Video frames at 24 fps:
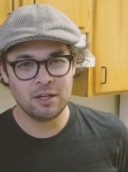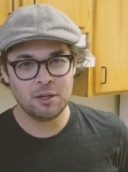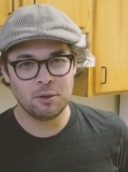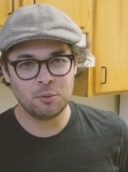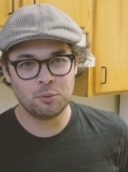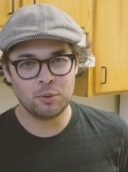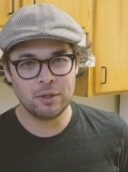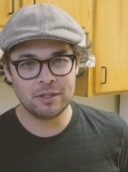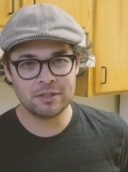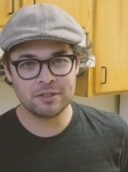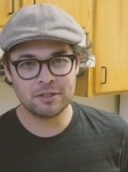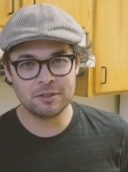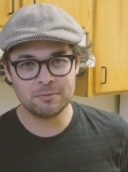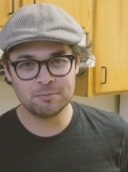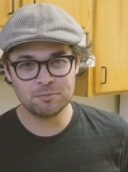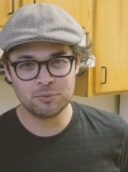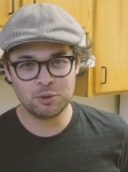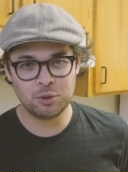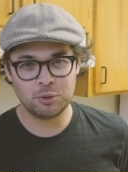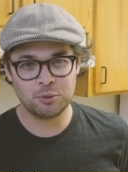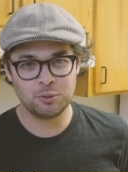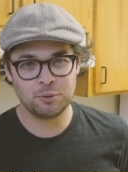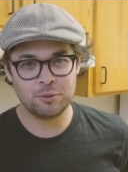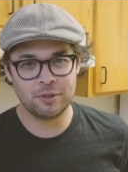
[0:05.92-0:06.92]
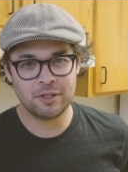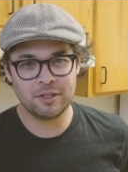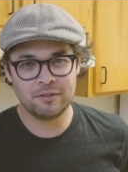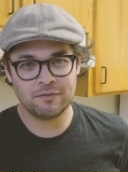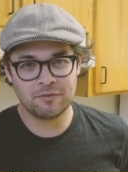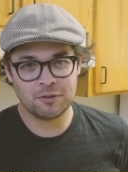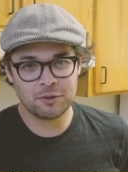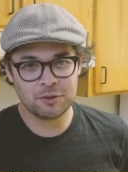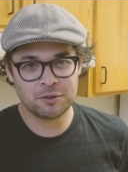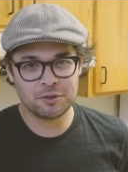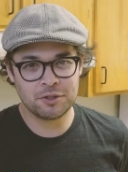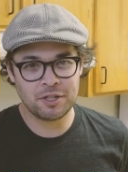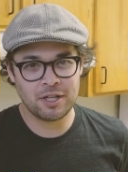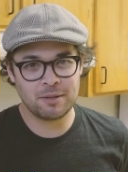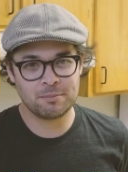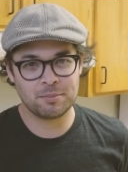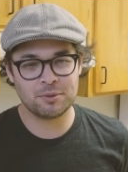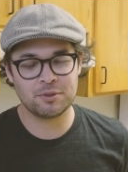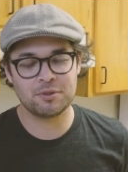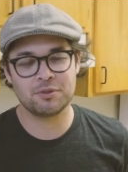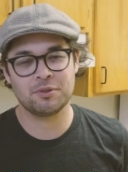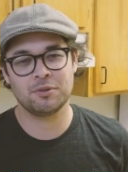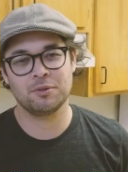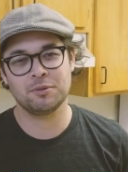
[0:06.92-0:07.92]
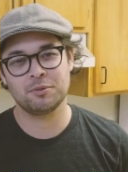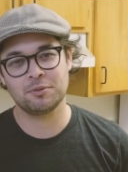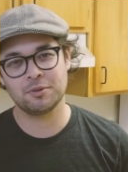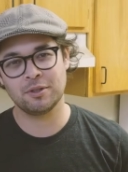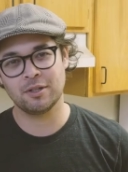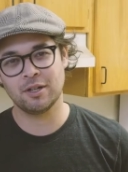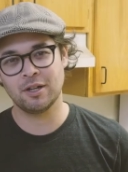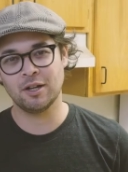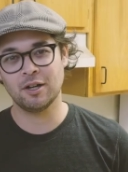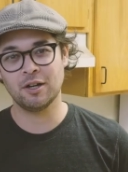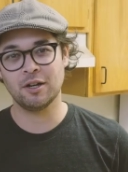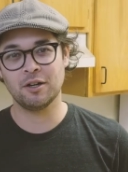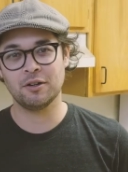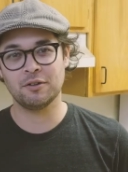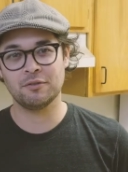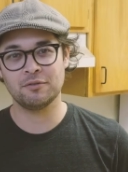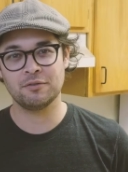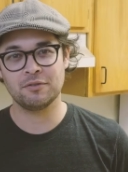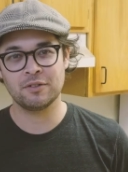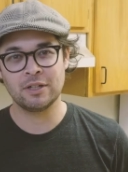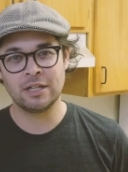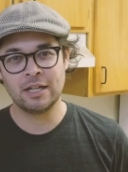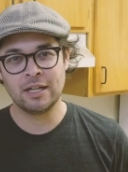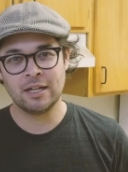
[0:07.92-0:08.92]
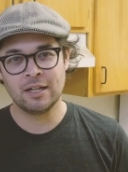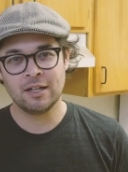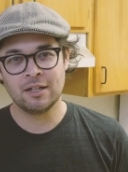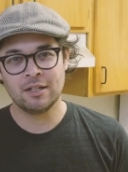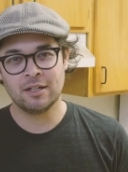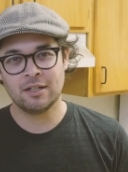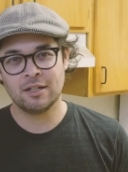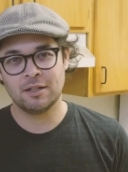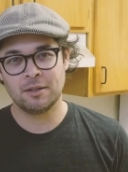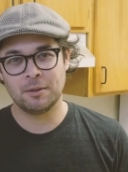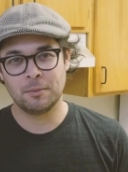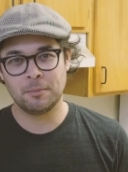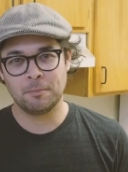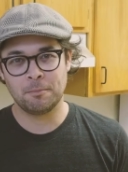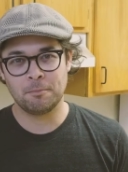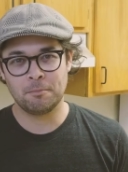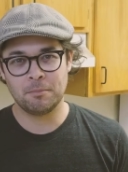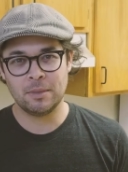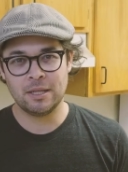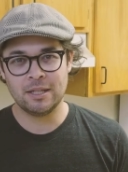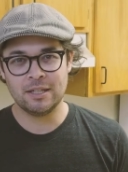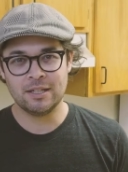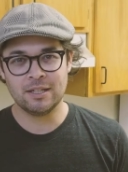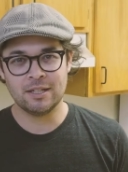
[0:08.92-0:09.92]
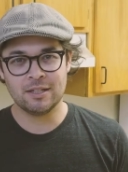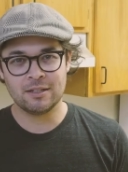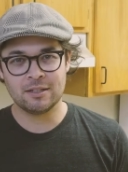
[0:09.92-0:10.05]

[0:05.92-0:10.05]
welcome to the first episode of making